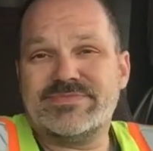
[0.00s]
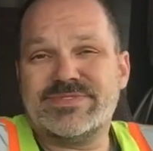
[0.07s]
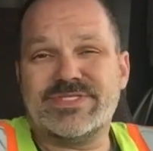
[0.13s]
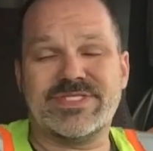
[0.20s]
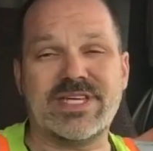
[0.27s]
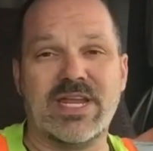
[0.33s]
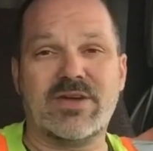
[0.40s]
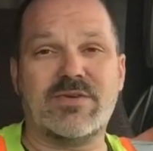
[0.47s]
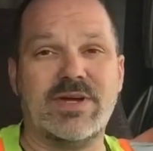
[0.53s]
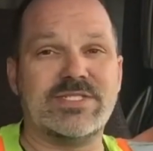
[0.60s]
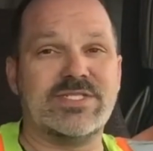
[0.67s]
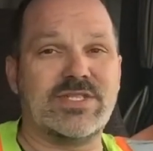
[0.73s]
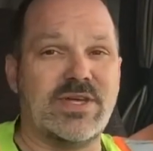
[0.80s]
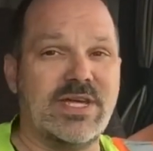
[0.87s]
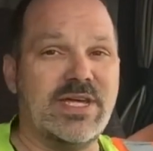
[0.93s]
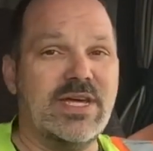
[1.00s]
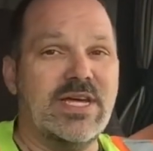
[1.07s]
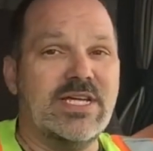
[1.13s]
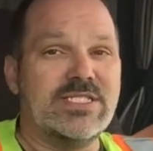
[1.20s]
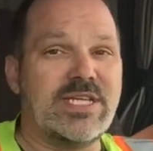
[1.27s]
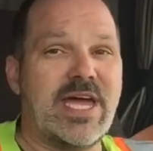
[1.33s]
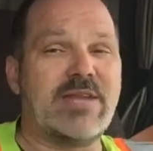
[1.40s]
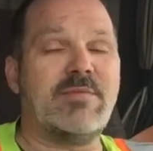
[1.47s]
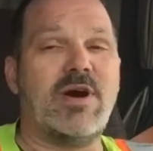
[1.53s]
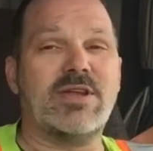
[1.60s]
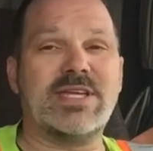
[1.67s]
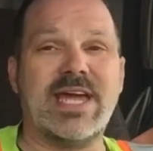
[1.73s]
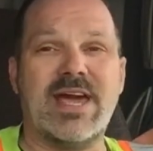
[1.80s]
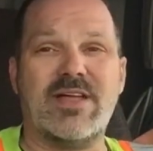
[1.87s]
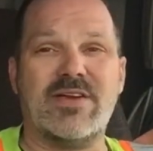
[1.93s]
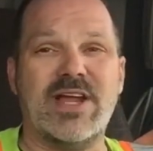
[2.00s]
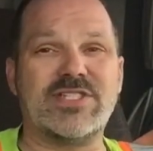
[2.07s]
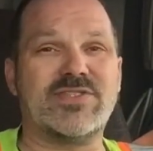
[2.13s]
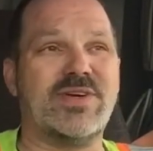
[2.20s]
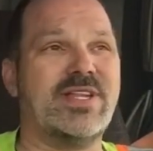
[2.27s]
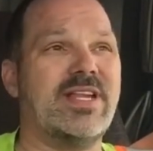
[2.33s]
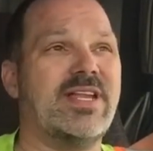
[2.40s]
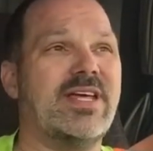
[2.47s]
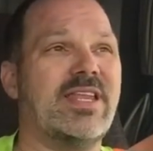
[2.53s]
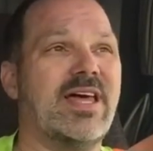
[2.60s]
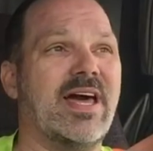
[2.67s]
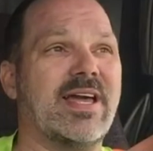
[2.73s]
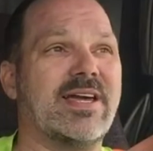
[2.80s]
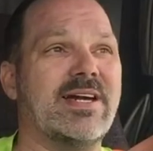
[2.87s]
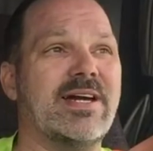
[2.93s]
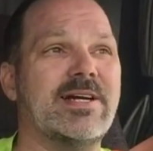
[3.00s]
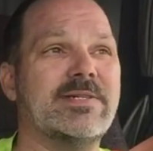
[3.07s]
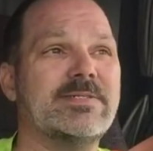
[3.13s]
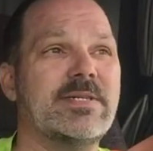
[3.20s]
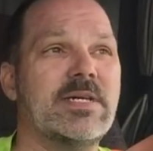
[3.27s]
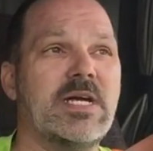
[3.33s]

Just kind of crazy. So they jammed them all together, and I treated it like a